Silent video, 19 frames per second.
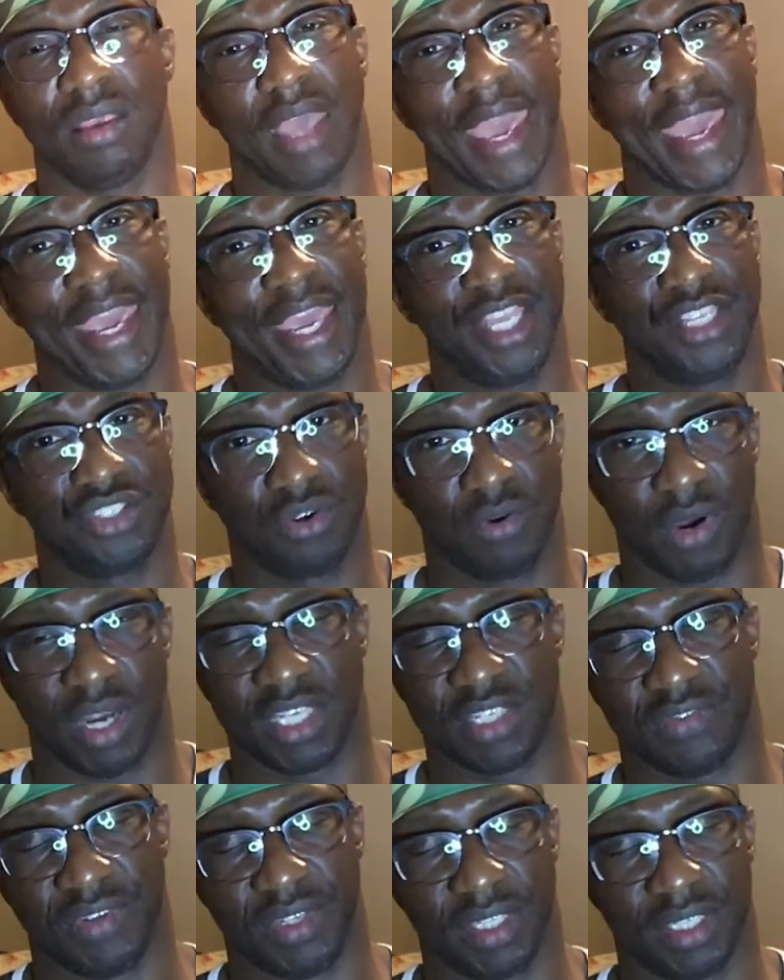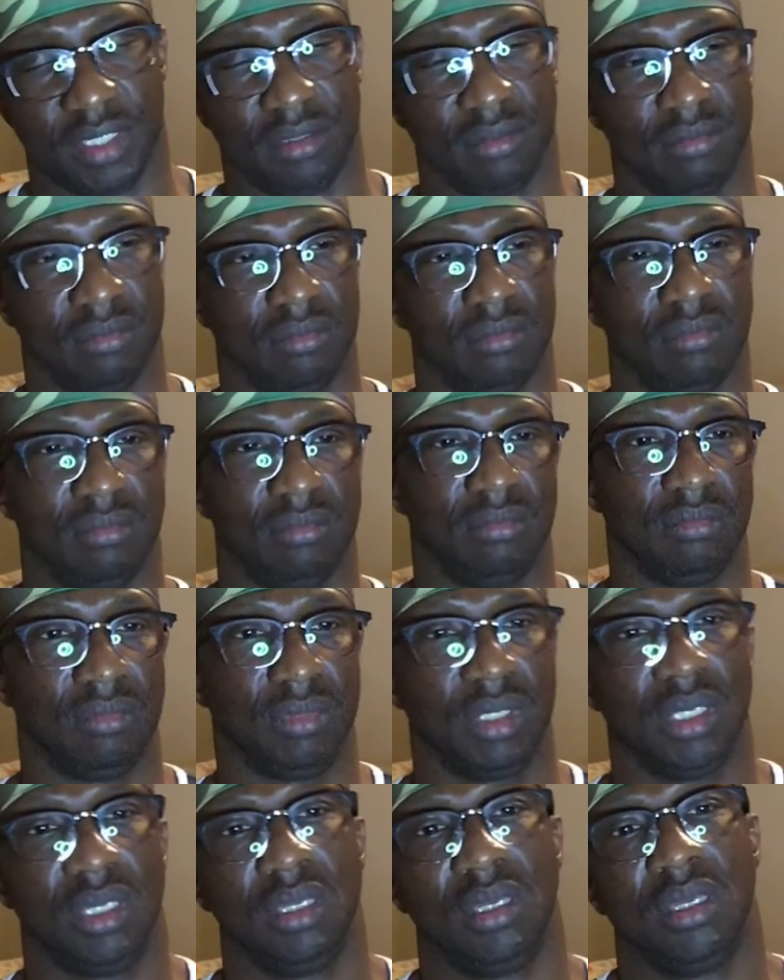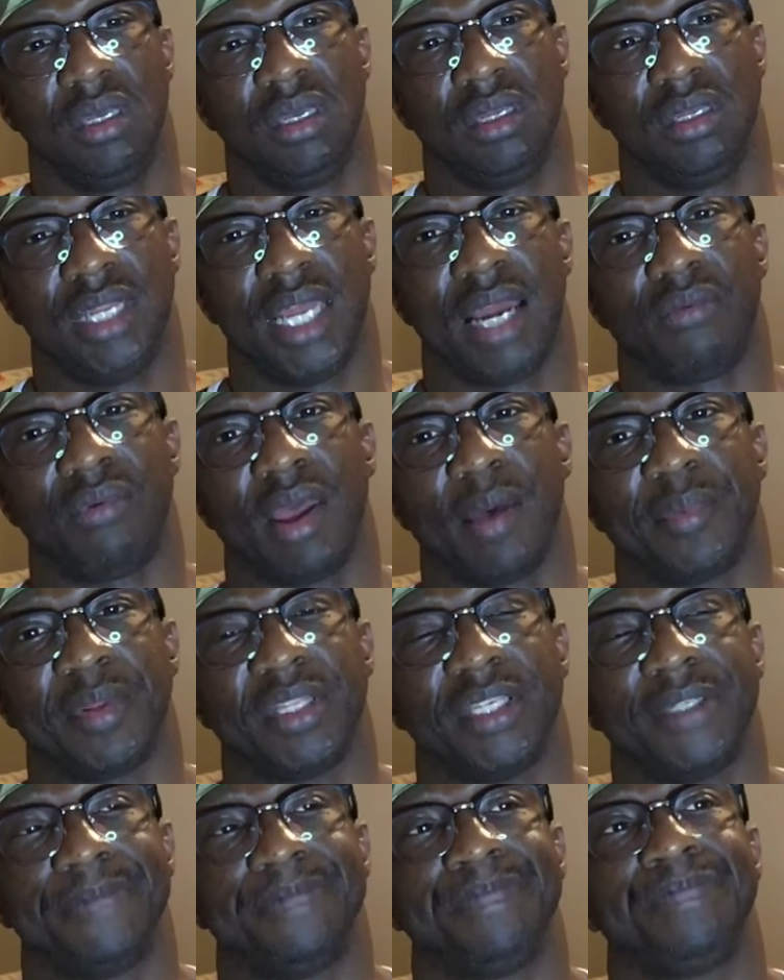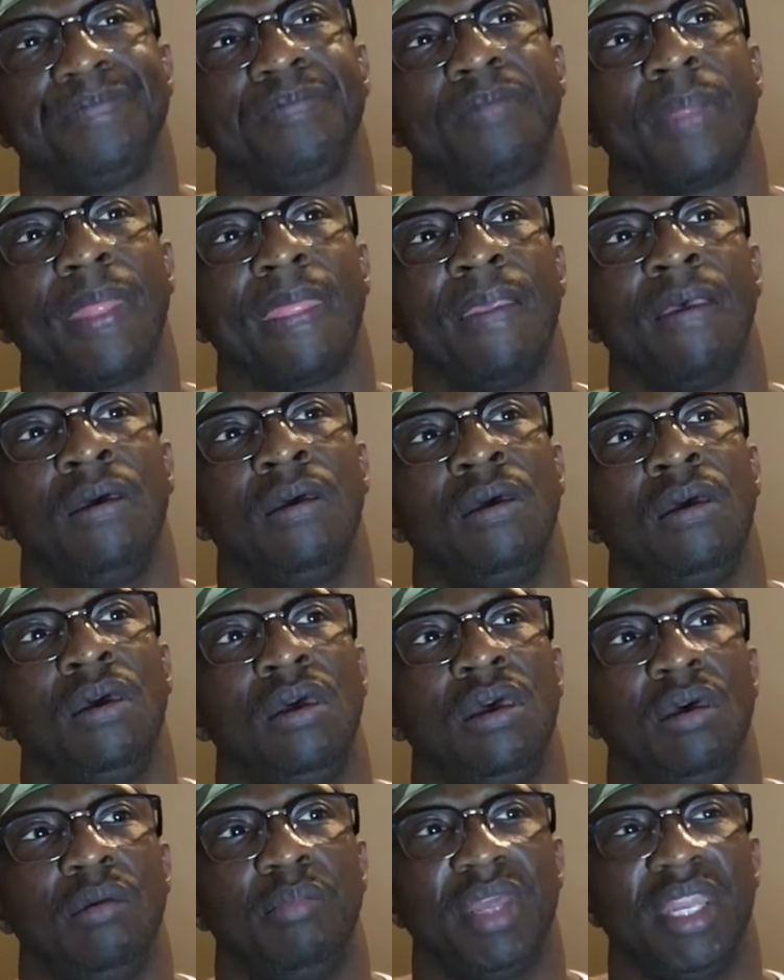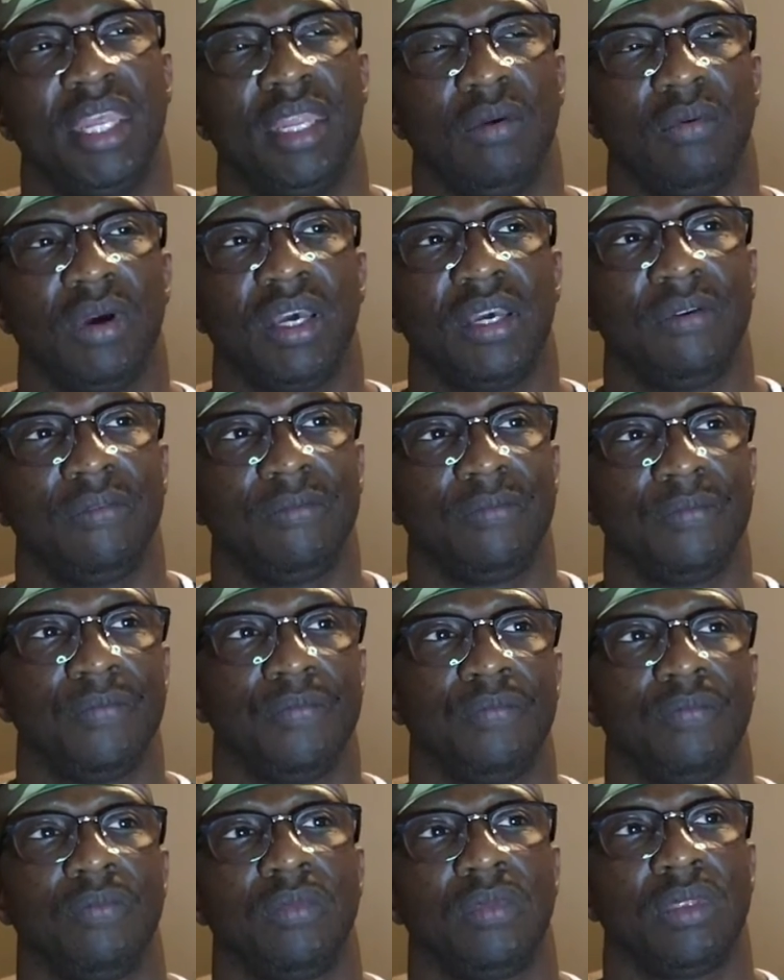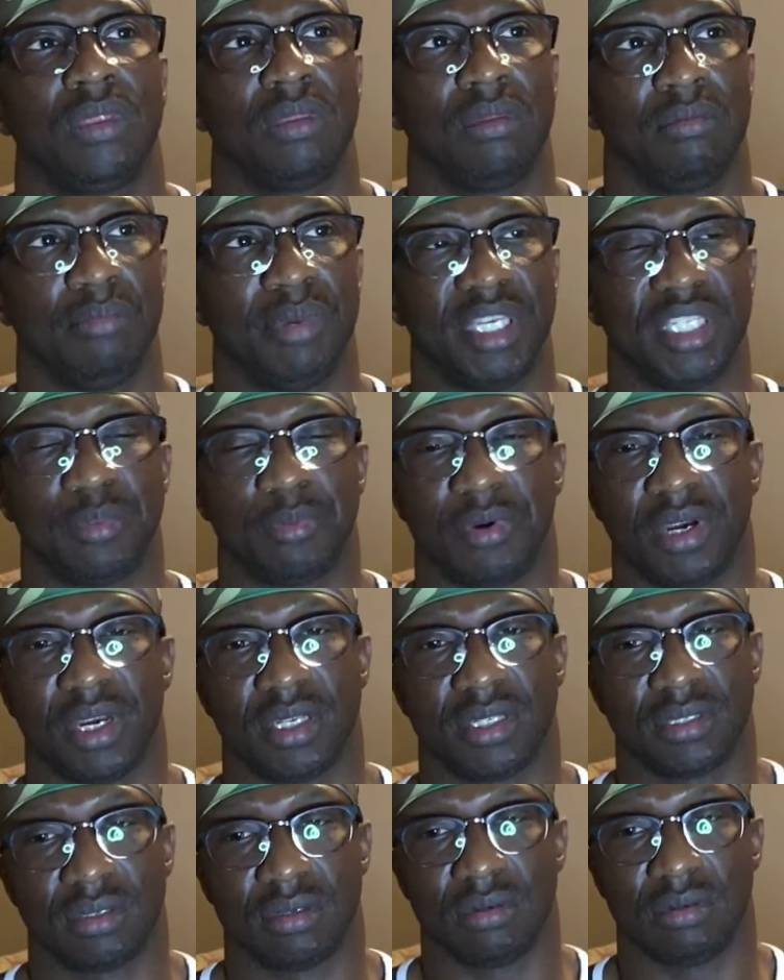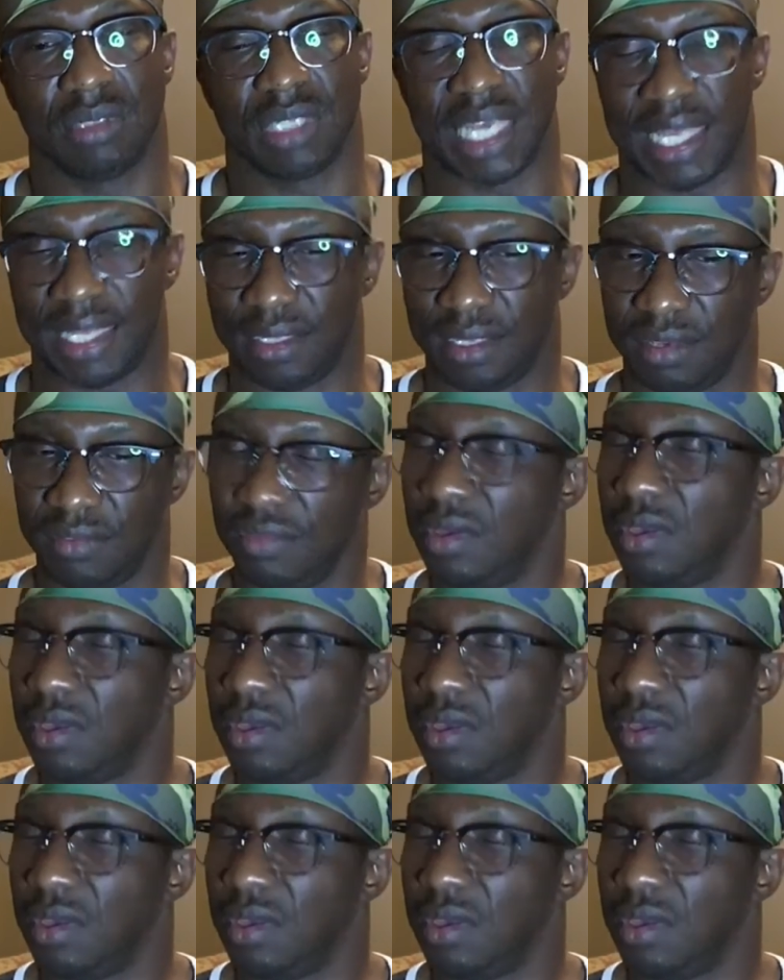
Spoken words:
Age gracefully, not rapidly. But anyway, bench press, deadlift.